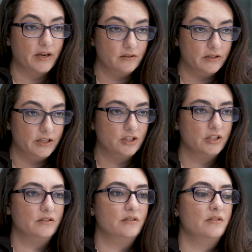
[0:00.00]

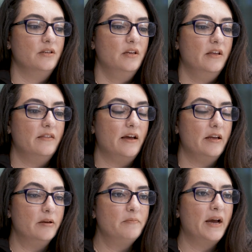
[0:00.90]
regulations
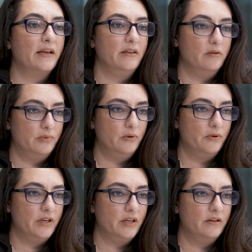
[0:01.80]
that impact the
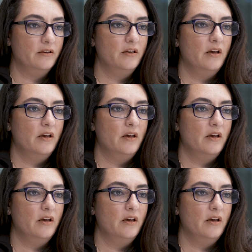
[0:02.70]
employee,